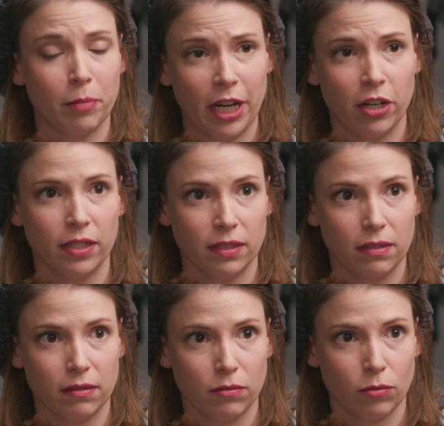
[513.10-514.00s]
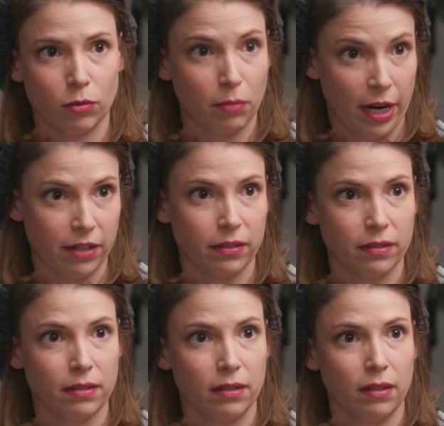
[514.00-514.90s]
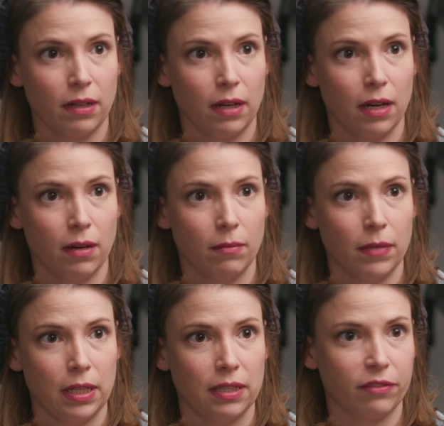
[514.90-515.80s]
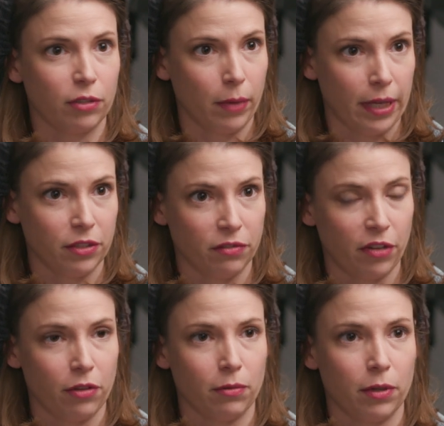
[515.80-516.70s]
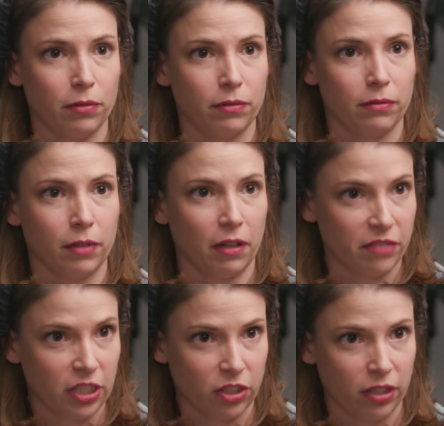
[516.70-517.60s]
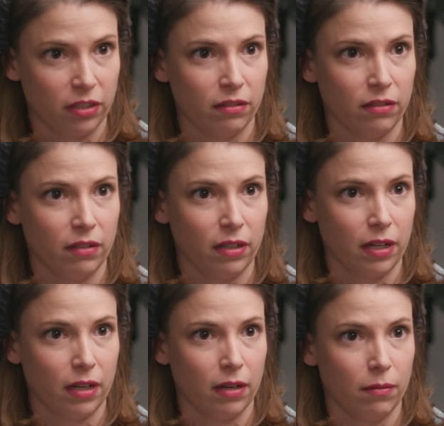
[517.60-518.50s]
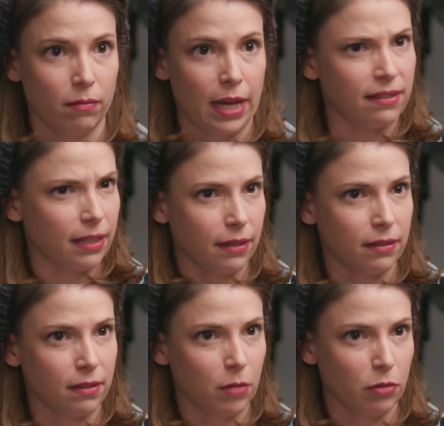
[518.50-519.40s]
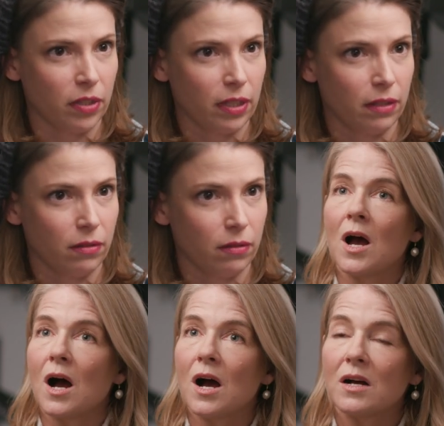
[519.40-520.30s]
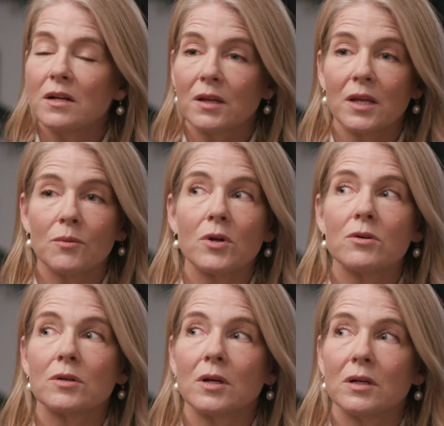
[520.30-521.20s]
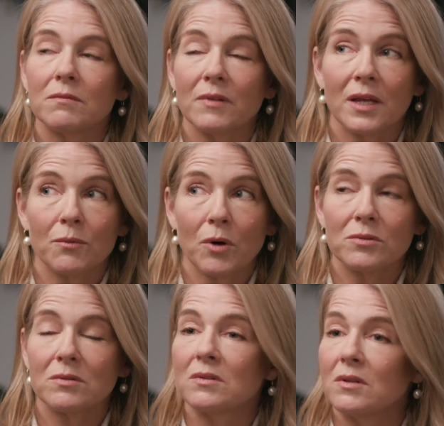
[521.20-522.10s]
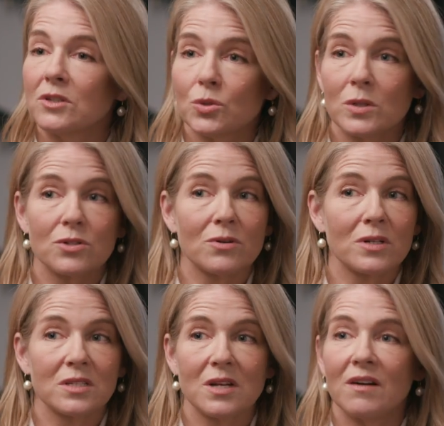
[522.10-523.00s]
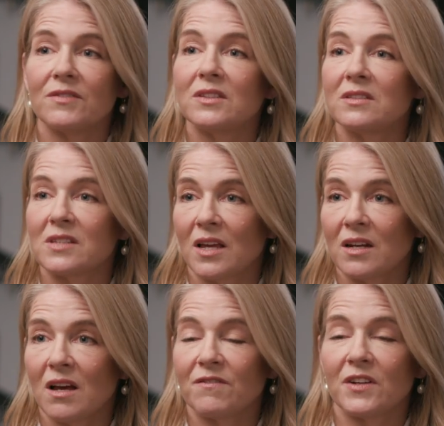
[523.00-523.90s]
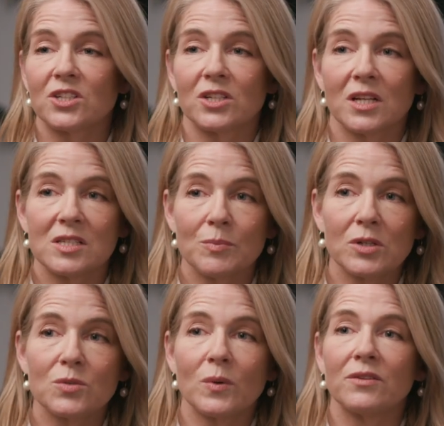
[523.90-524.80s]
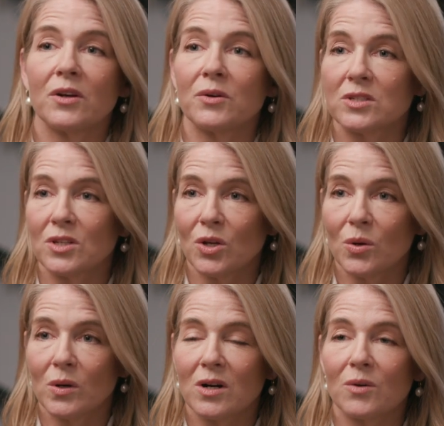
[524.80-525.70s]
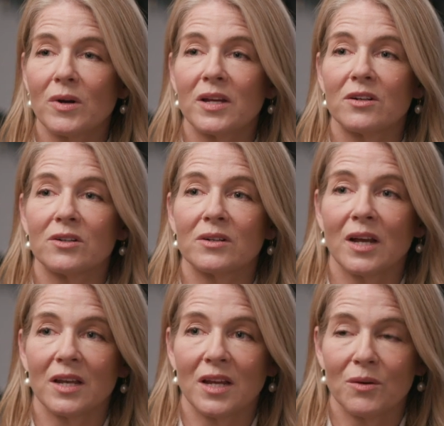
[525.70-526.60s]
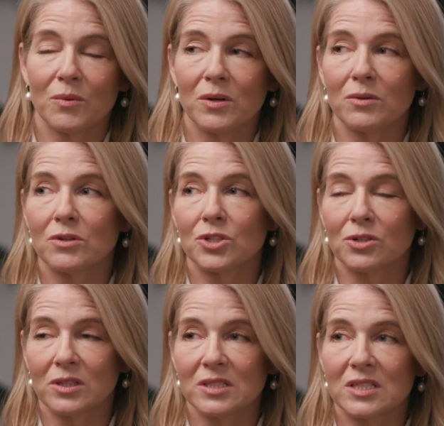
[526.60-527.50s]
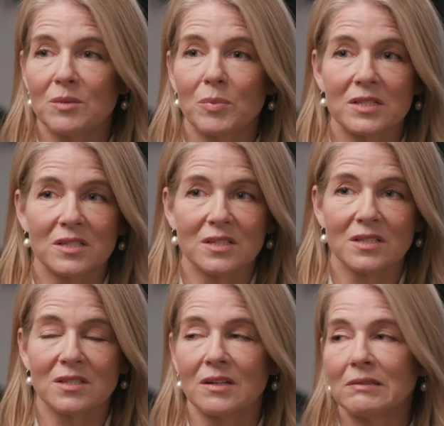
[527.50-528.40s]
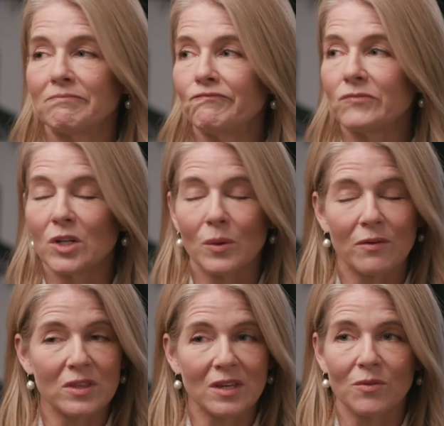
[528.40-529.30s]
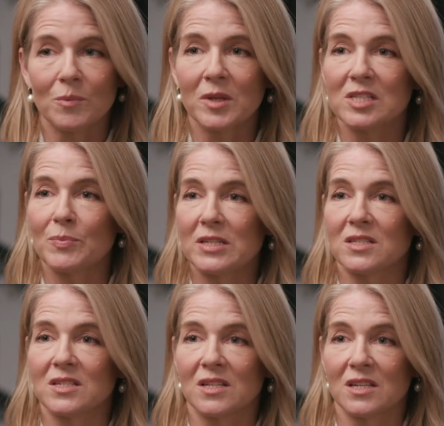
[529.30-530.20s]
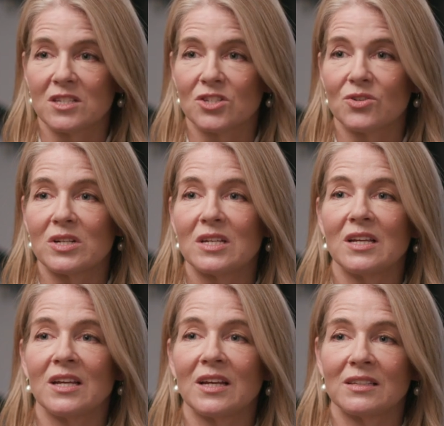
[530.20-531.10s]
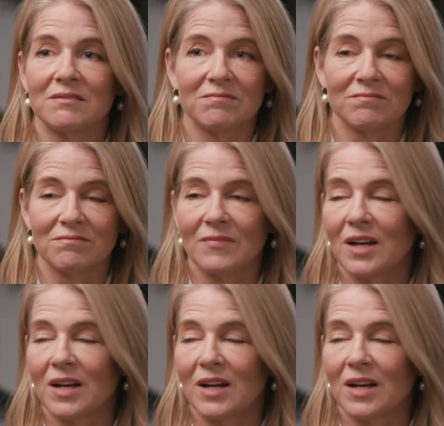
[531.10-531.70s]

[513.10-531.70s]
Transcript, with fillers: parents were writers in different ways. Your father wrote nonfiction, essayist mostly? Or did he wrote short stories, novels, and nonfiction. Okay. He's most well known as a New Yorker writer, and he wrote journalistic pieces on, everything from the asbestos industry and